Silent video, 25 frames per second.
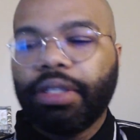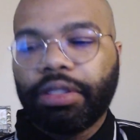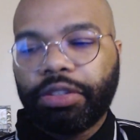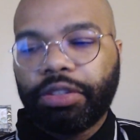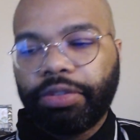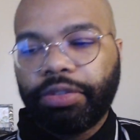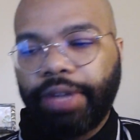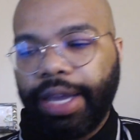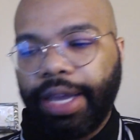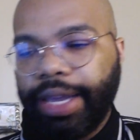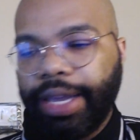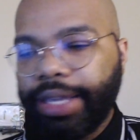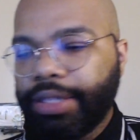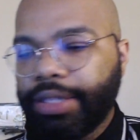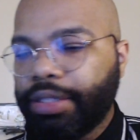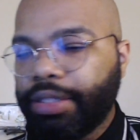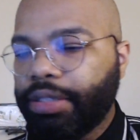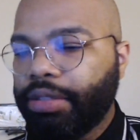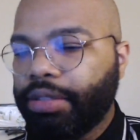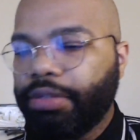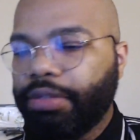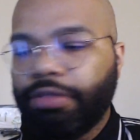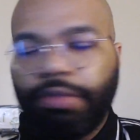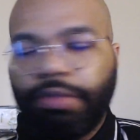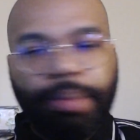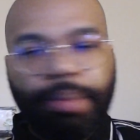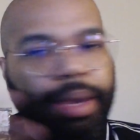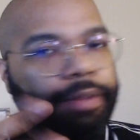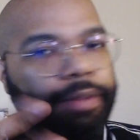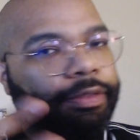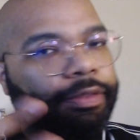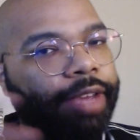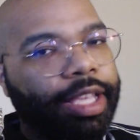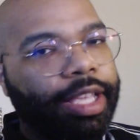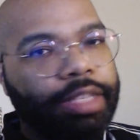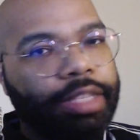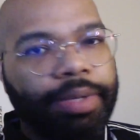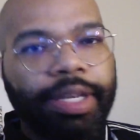tries to remain
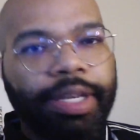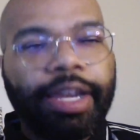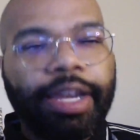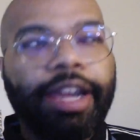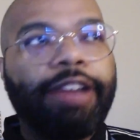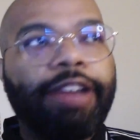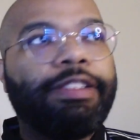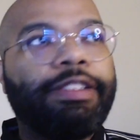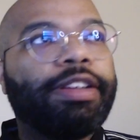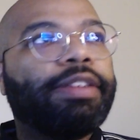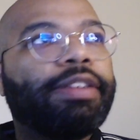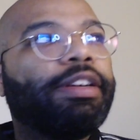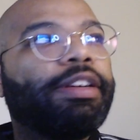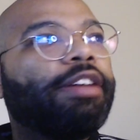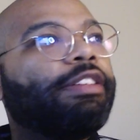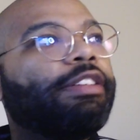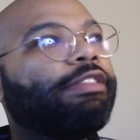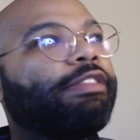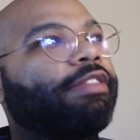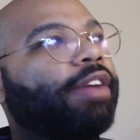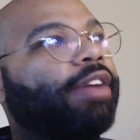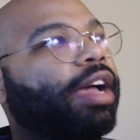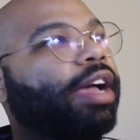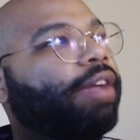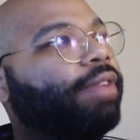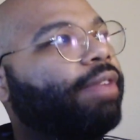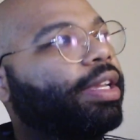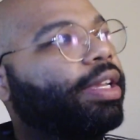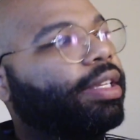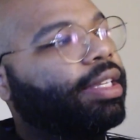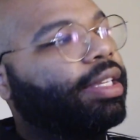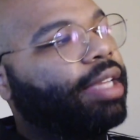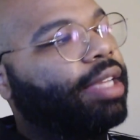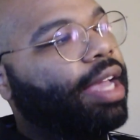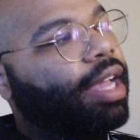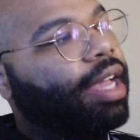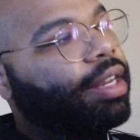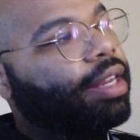friends with Kara, Ravi
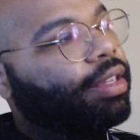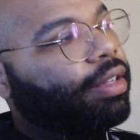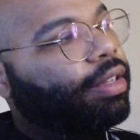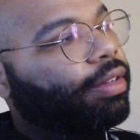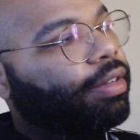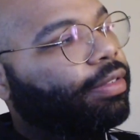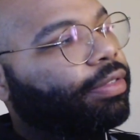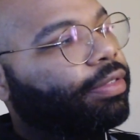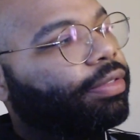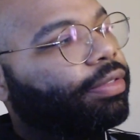kind of